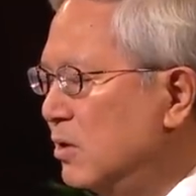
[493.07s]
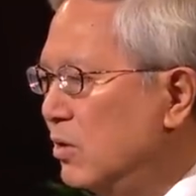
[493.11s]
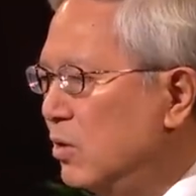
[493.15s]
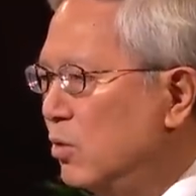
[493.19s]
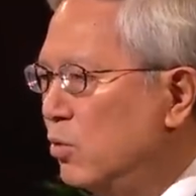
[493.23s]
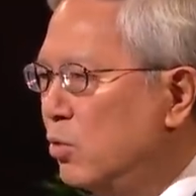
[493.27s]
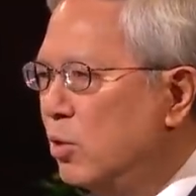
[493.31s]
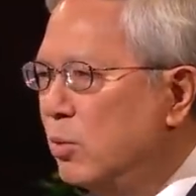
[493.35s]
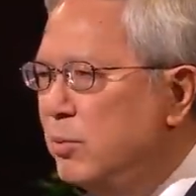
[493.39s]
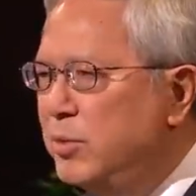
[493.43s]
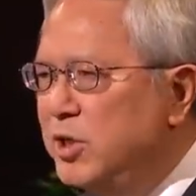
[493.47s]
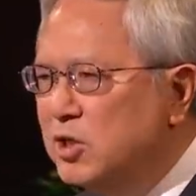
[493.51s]

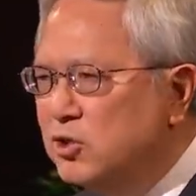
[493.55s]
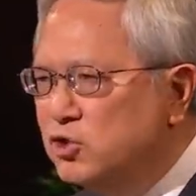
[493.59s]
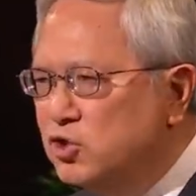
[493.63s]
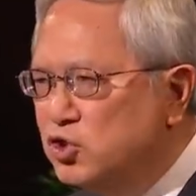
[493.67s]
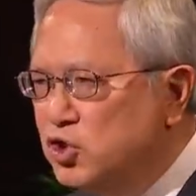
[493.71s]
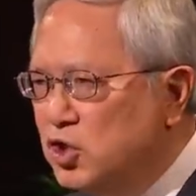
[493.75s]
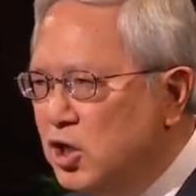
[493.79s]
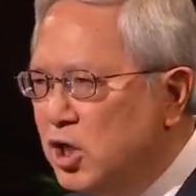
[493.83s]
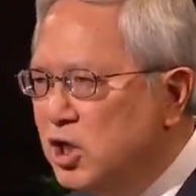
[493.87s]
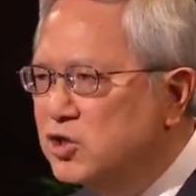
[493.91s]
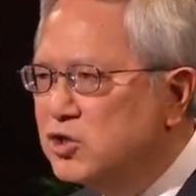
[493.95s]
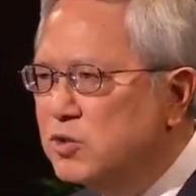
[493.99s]
will be
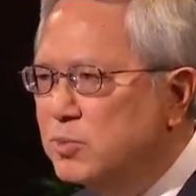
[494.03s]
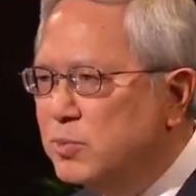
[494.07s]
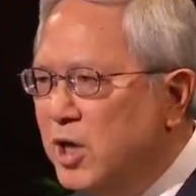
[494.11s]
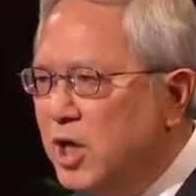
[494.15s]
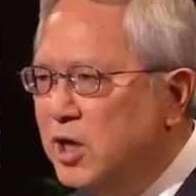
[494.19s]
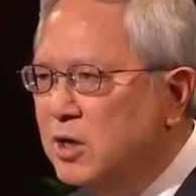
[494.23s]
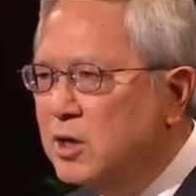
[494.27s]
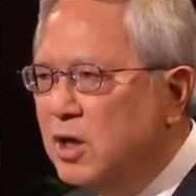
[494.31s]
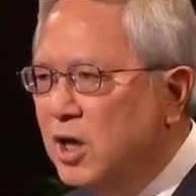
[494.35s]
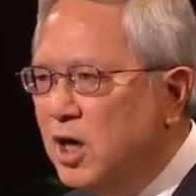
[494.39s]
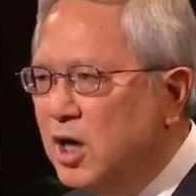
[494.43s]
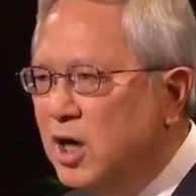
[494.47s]
judged by
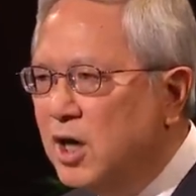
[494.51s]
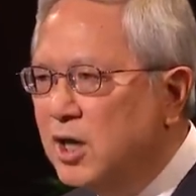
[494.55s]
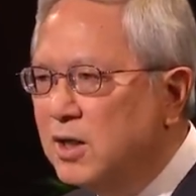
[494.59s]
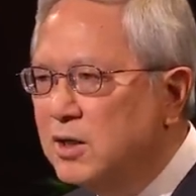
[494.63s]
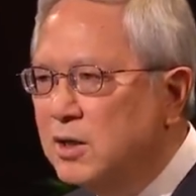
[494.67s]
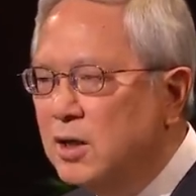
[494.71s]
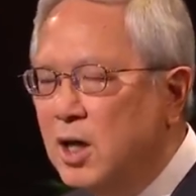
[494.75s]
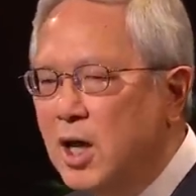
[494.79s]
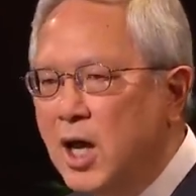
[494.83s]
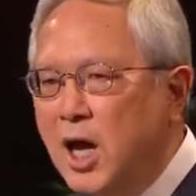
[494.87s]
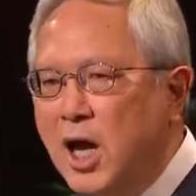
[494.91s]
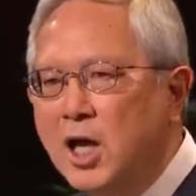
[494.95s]
God
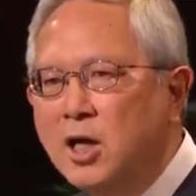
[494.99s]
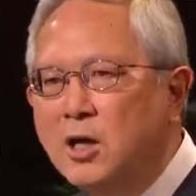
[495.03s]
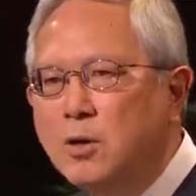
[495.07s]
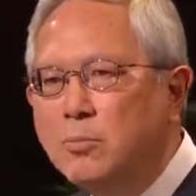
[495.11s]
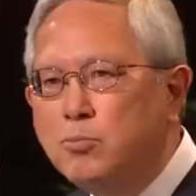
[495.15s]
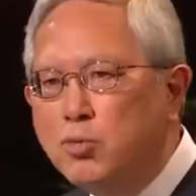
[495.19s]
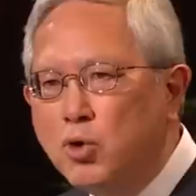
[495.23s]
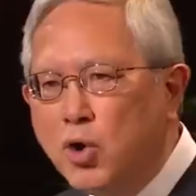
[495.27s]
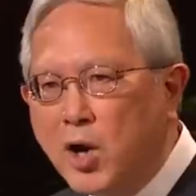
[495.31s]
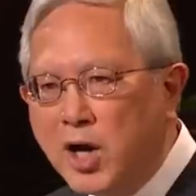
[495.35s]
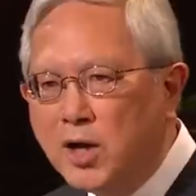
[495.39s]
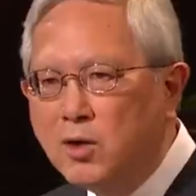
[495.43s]
and a
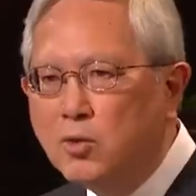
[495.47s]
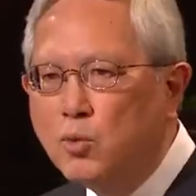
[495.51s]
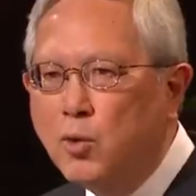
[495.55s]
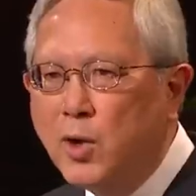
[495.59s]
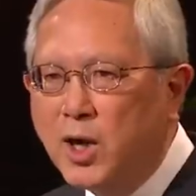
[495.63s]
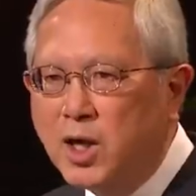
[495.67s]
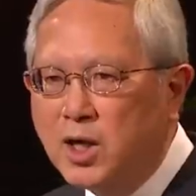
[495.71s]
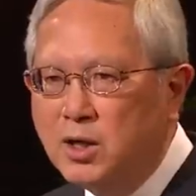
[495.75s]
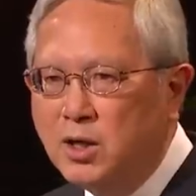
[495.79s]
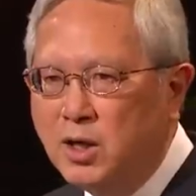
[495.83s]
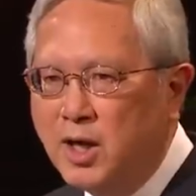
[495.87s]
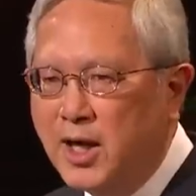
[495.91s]
bright
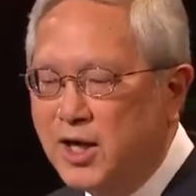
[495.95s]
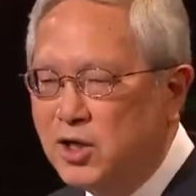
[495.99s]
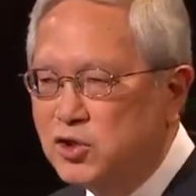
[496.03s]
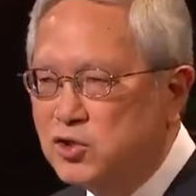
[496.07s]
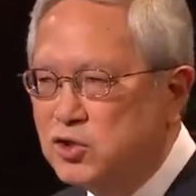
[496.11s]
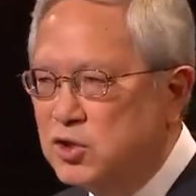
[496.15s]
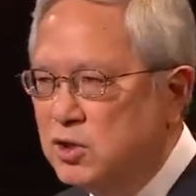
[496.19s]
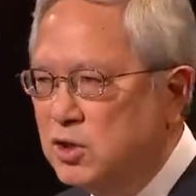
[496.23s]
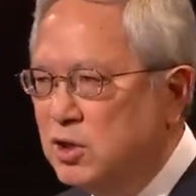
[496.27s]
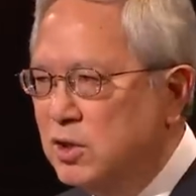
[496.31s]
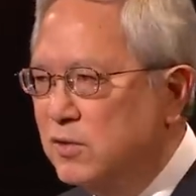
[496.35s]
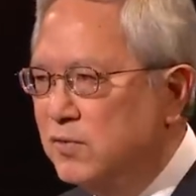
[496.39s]

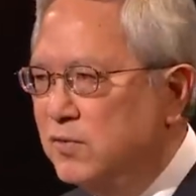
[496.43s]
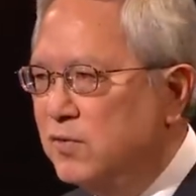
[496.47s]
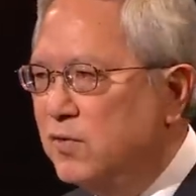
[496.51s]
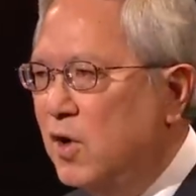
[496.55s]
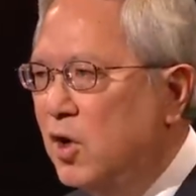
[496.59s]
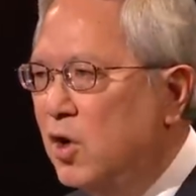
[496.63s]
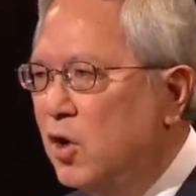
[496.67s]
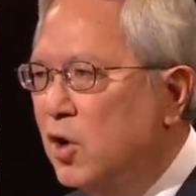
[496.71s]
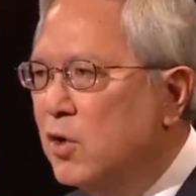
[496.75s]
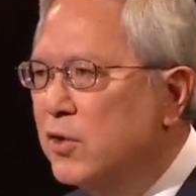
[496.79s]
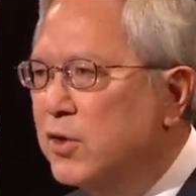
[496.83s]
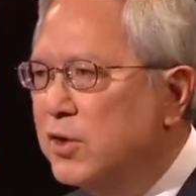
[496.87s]
recollection of
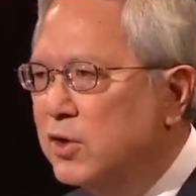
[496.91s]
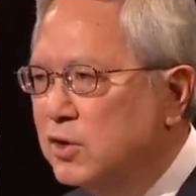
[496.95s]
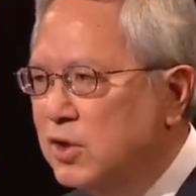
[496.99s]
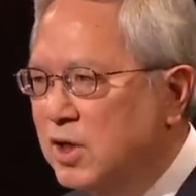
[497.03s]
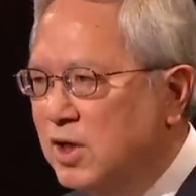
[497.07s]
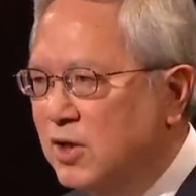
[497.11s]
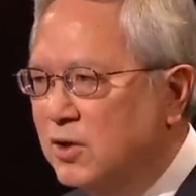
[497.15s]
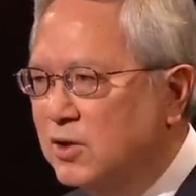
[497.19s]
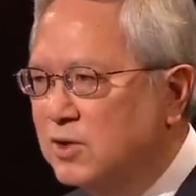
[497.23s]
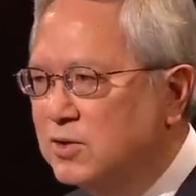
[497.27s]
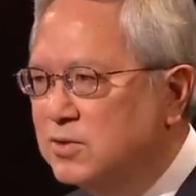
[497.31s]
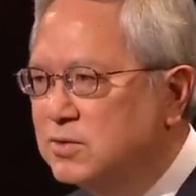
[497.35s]
all their
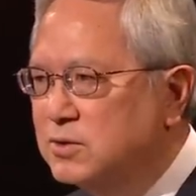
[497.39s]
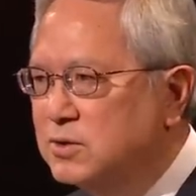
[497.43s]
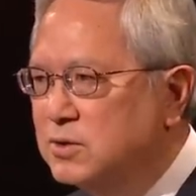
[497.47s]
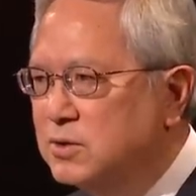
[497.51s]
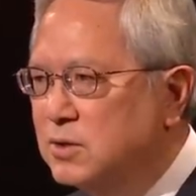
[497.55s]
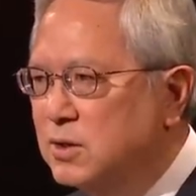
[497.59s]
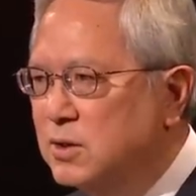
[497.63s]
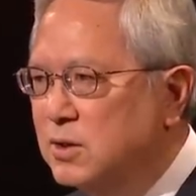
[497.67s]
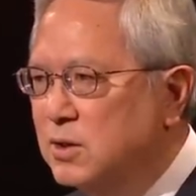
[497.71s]
guilt.